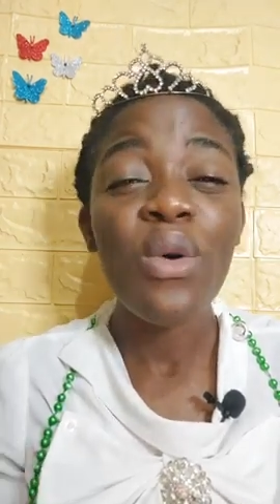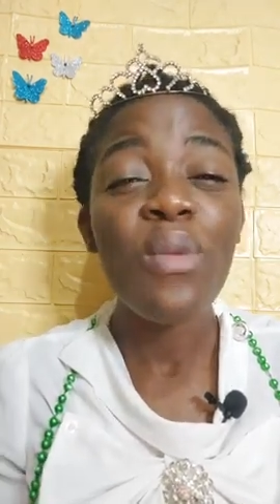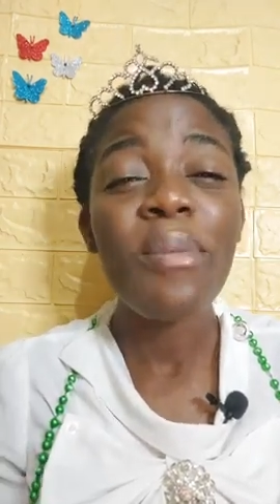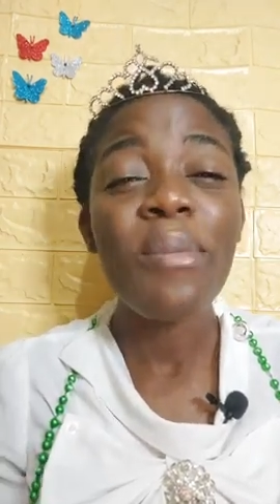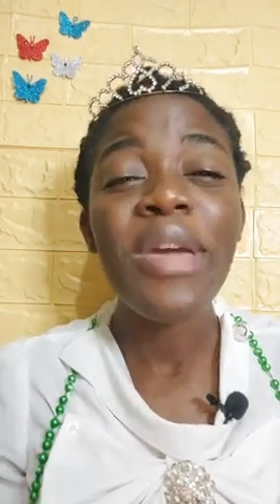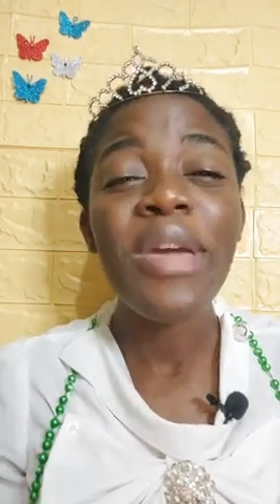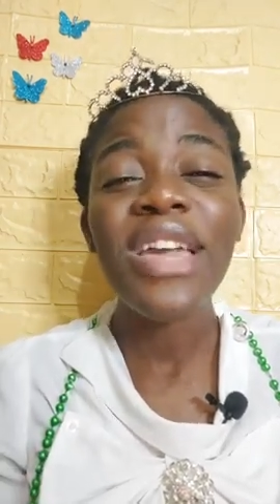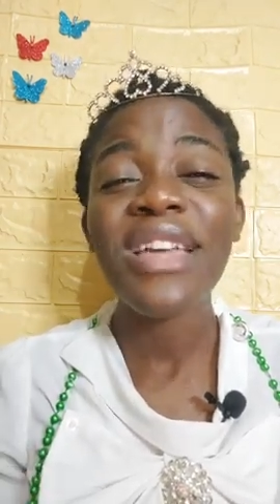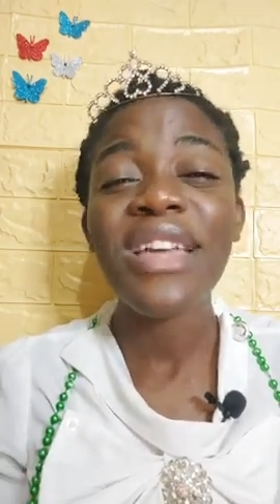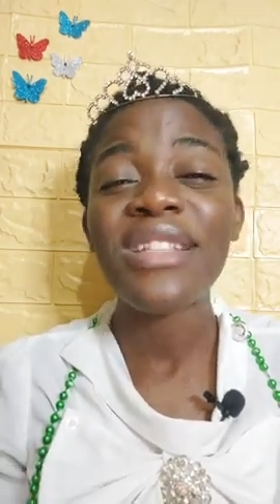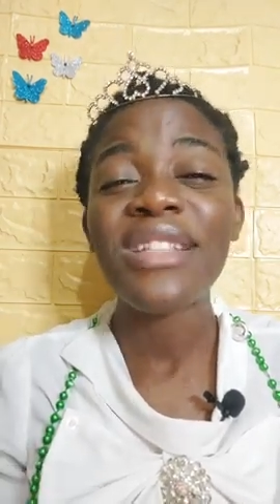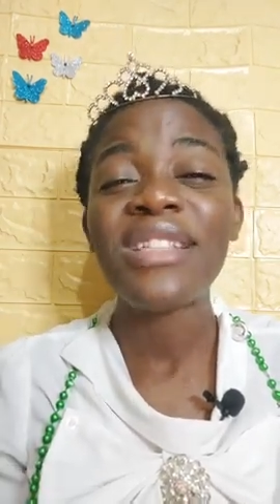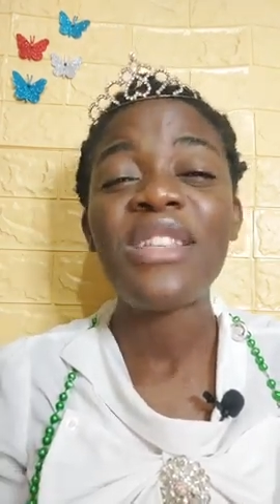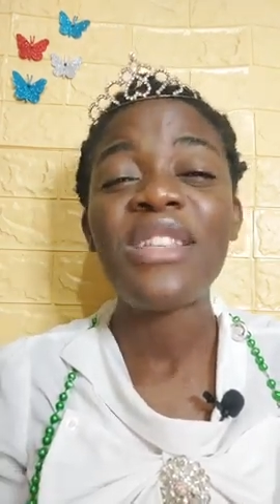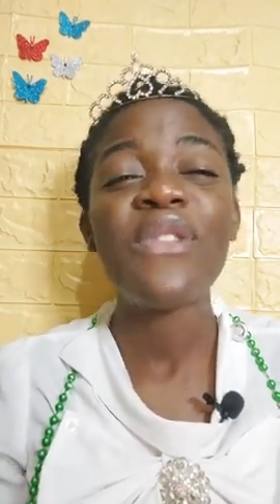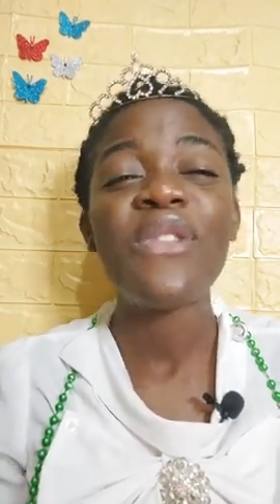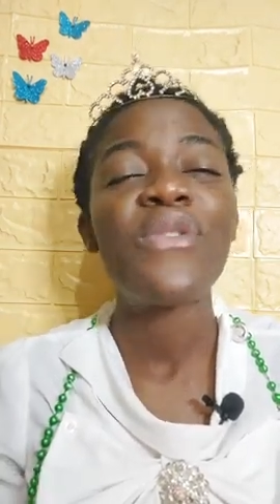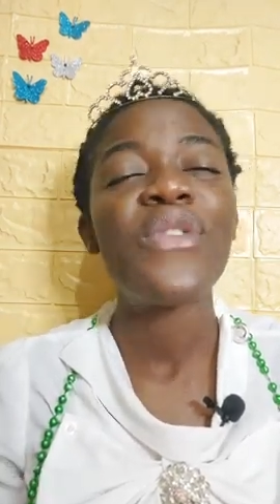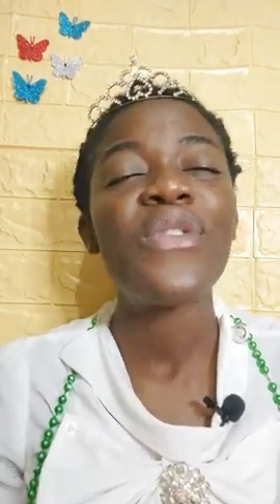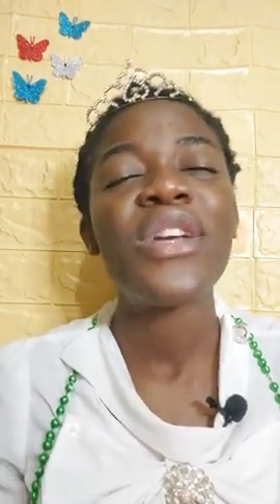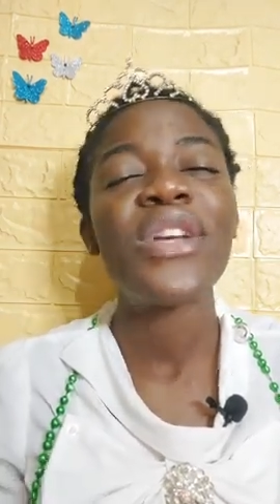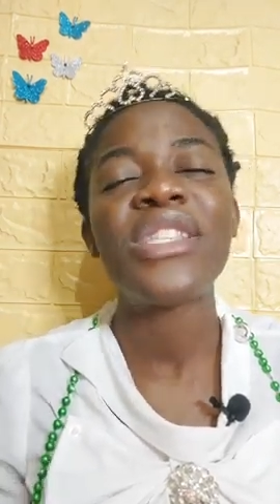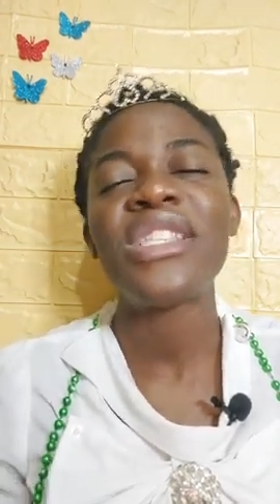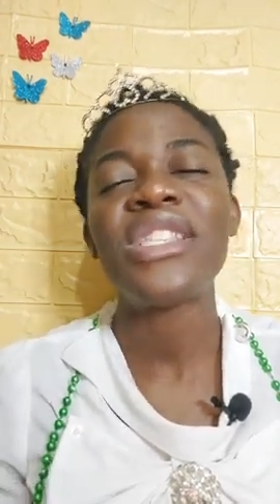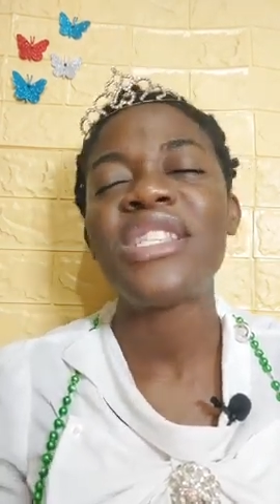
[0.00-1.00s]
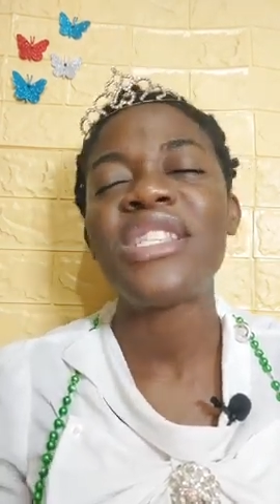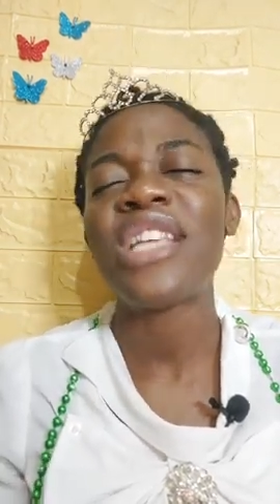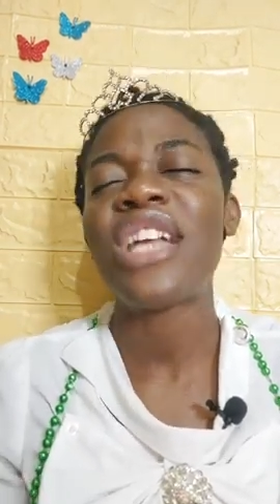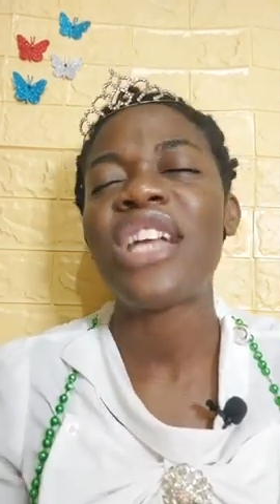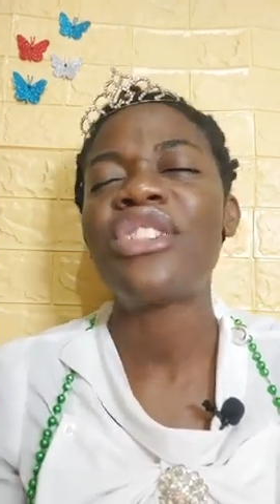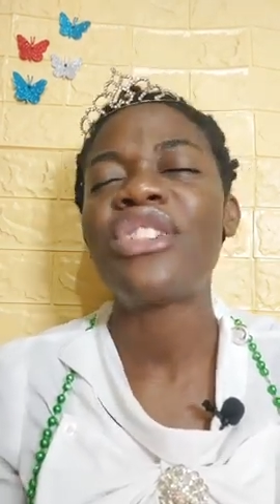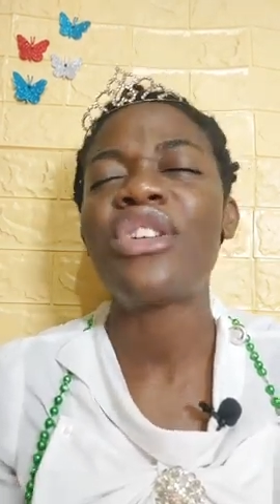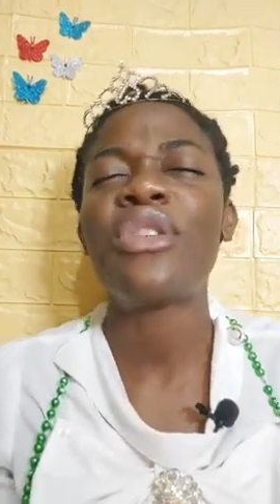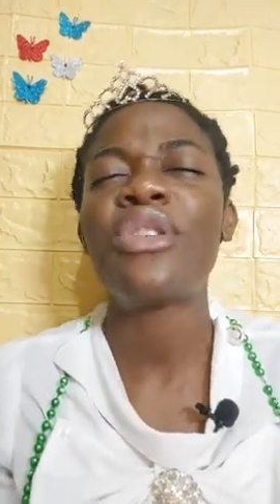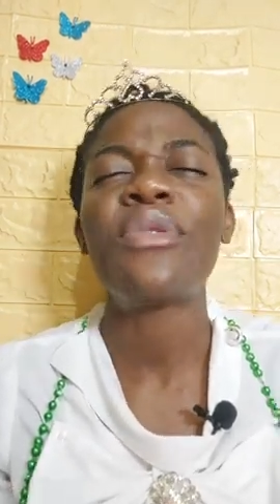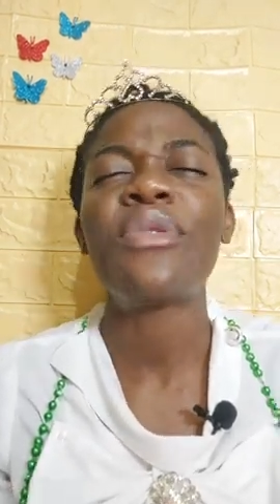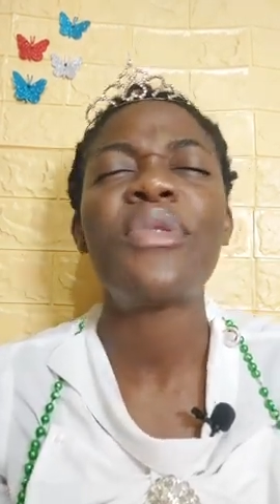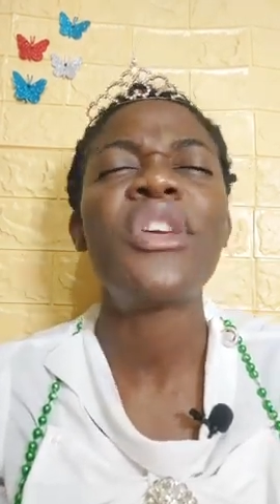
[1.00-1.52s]
make a difference in their
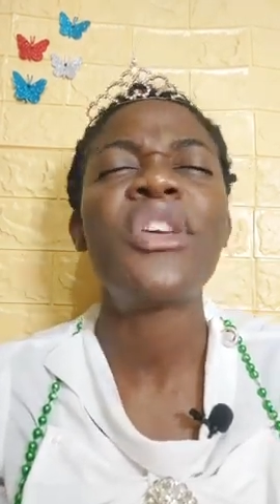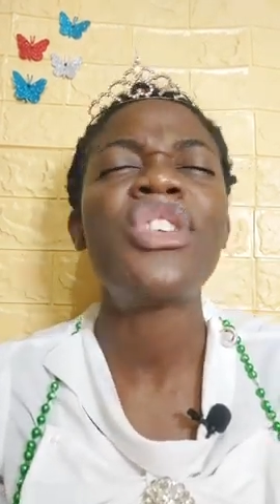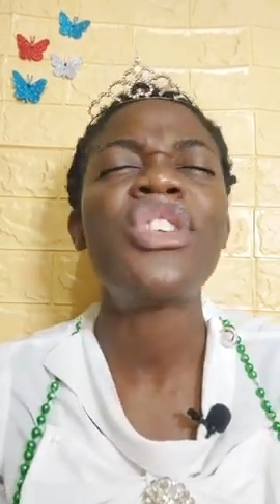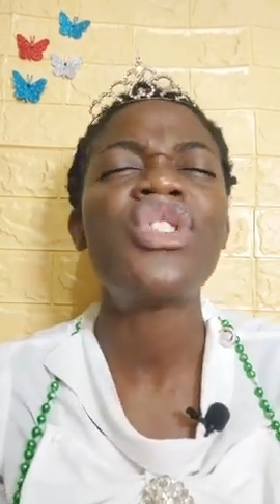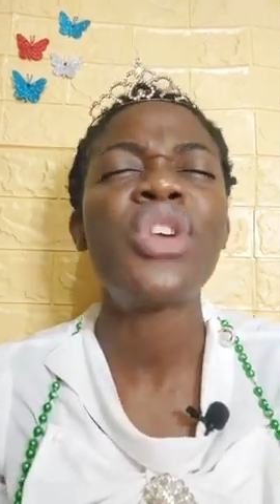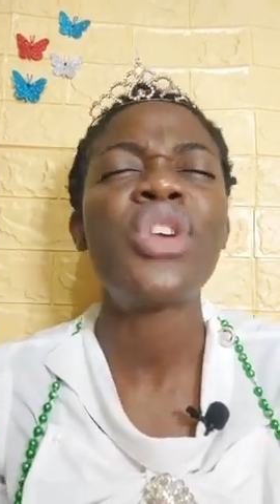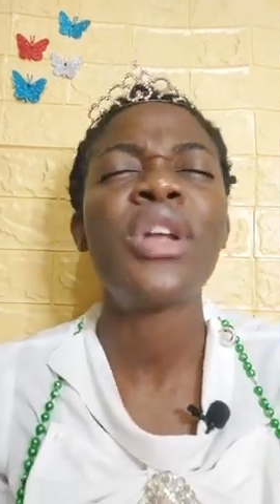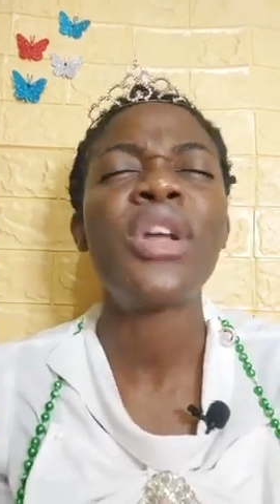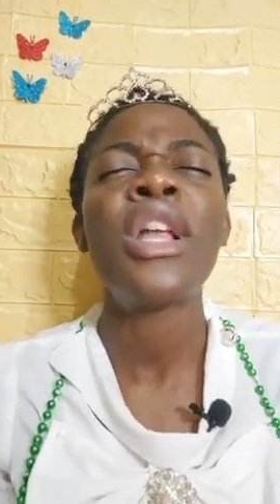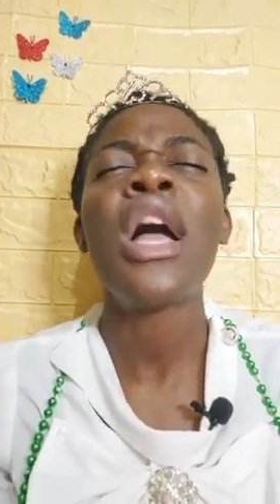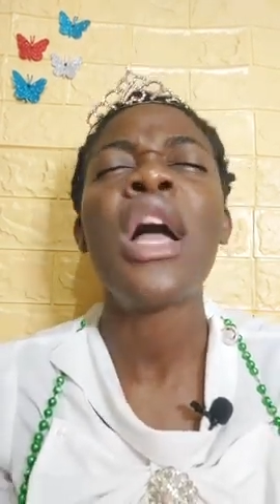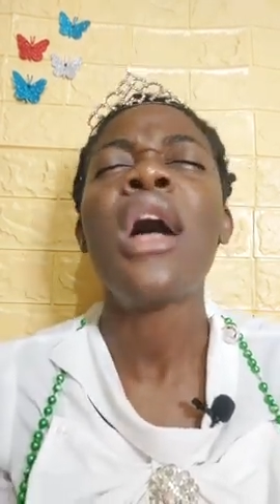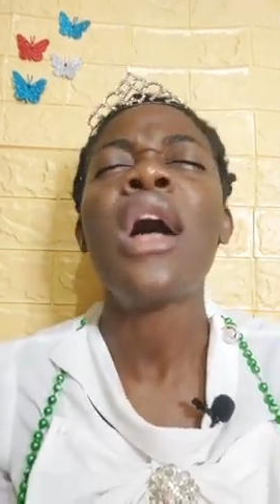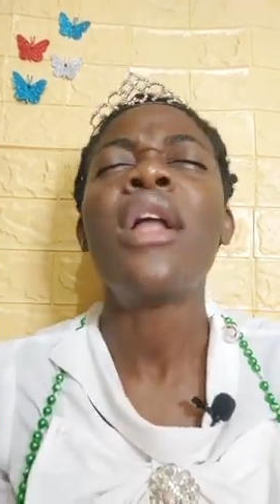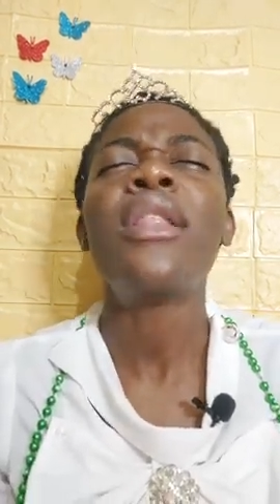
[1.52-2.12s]
generation.